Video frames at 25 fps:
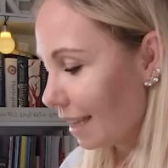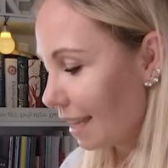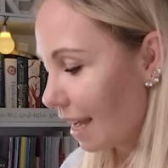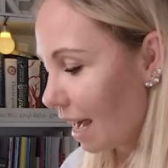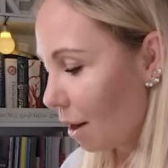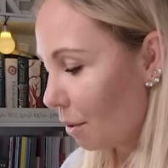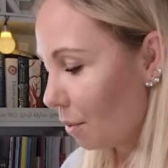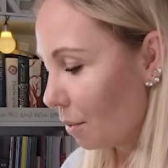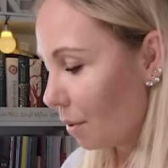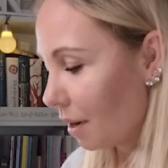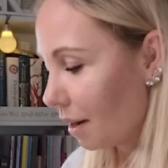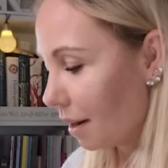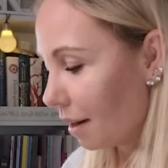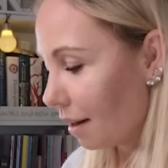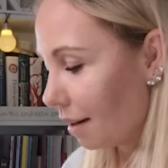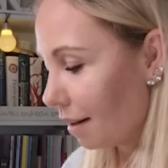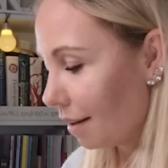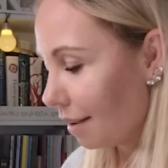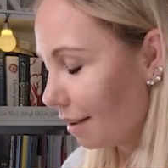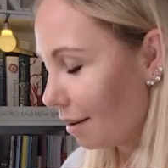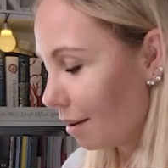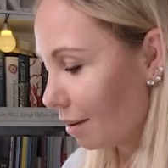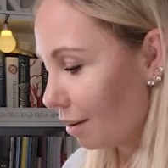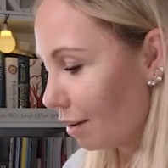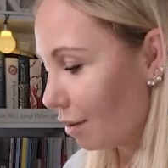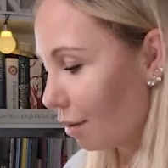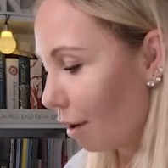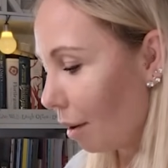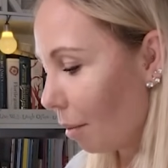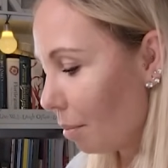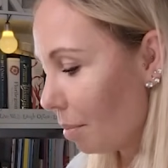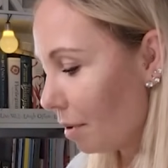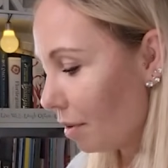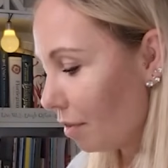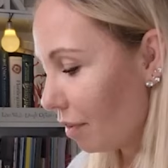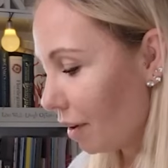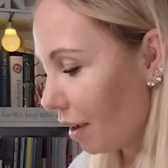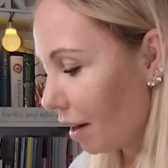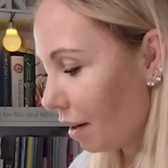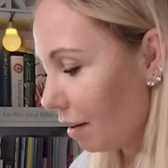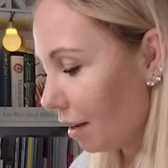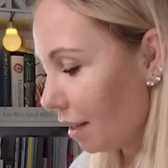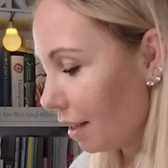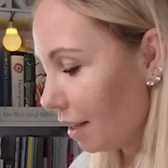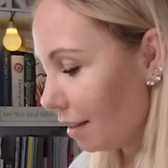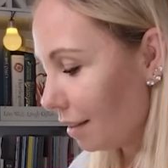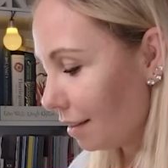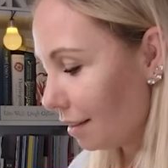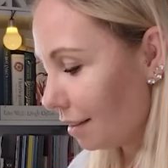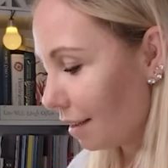Our Grumpy
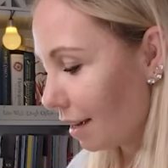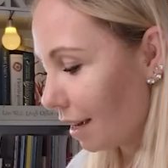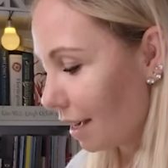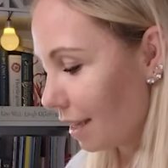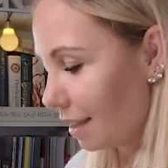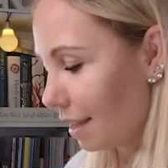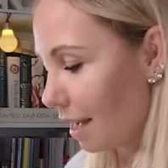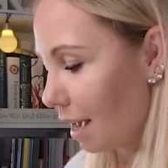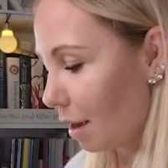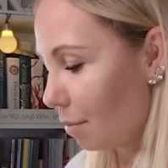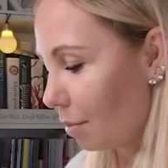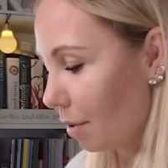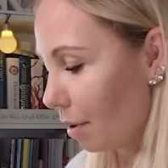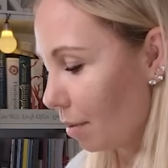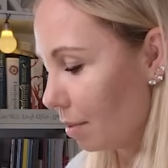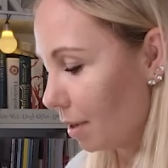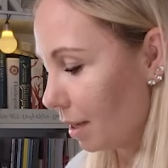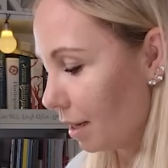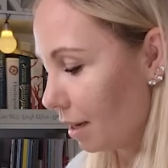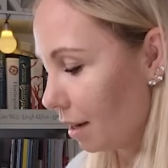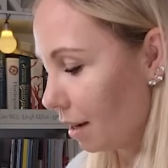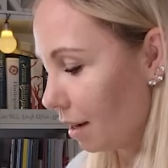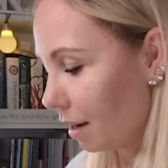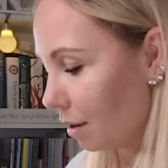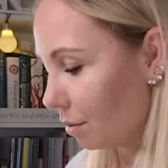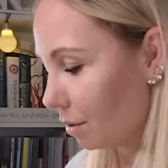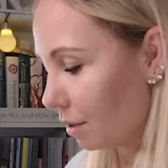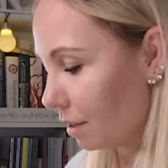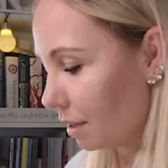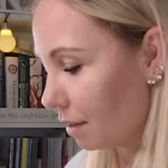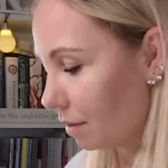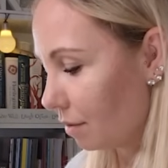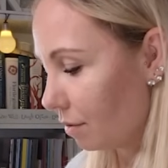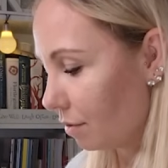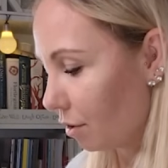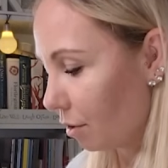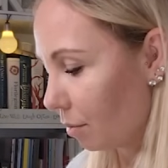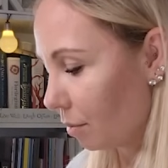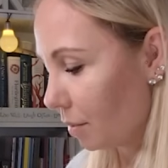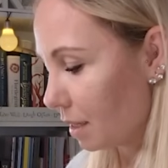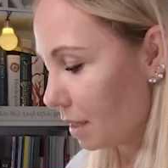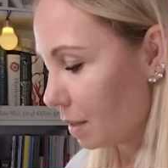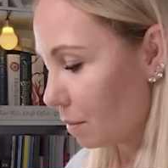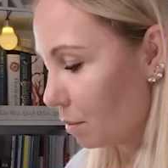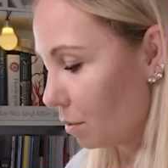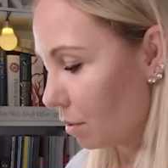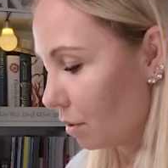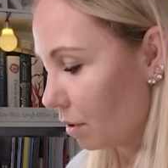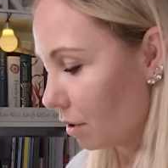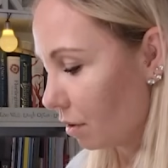Fairy. I probably cut out from
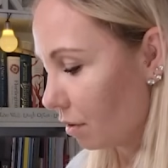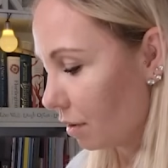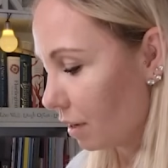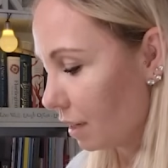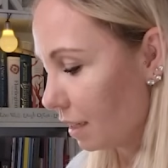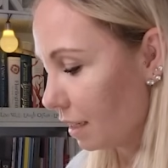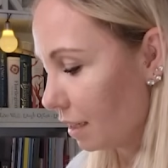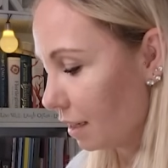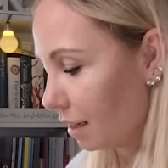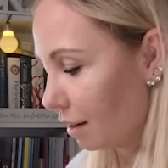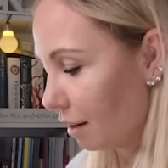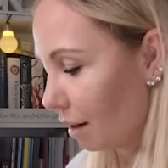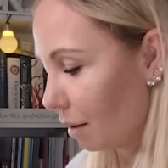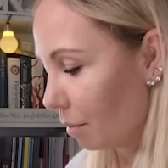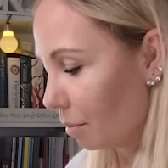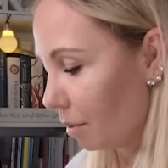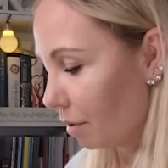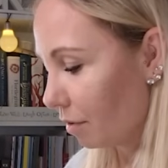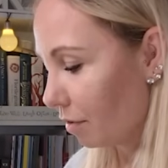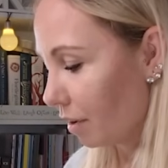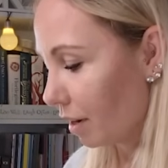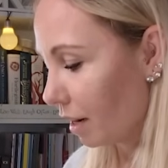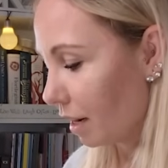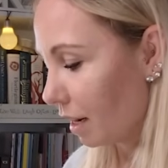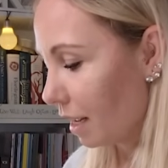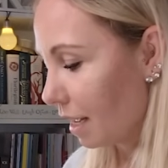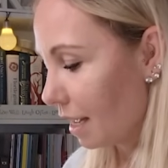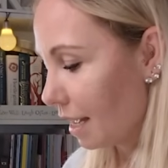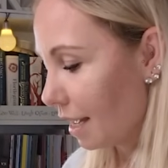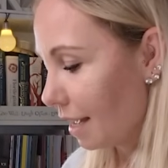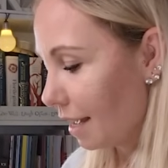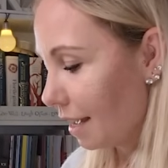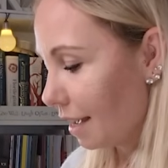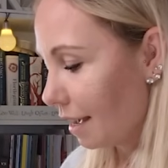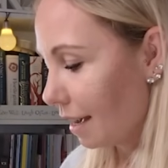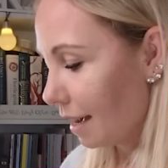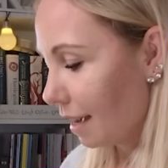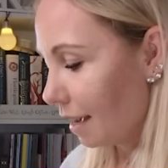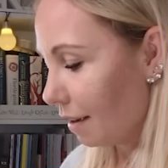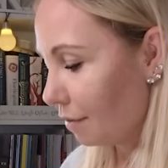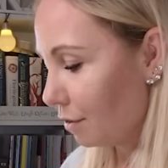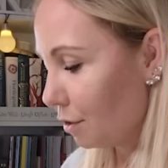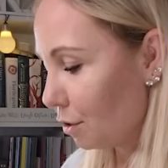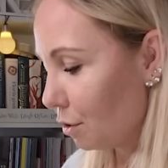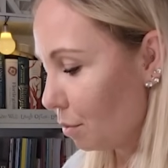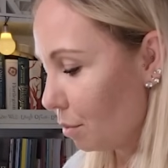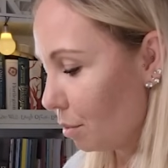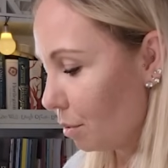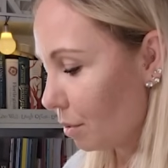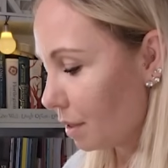this book already, the Grumpy Fairy. I have
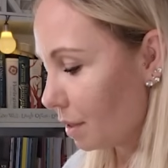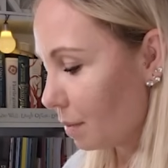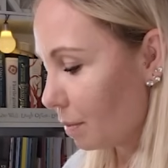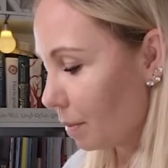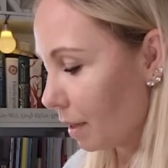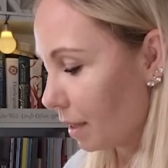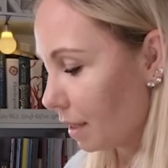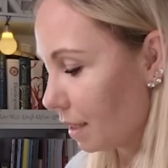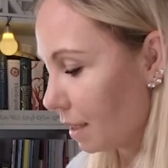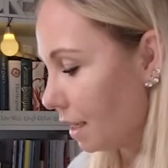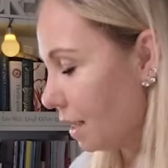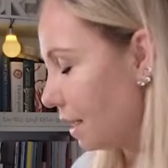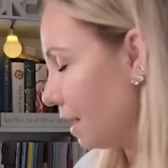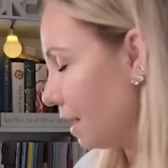2 books, but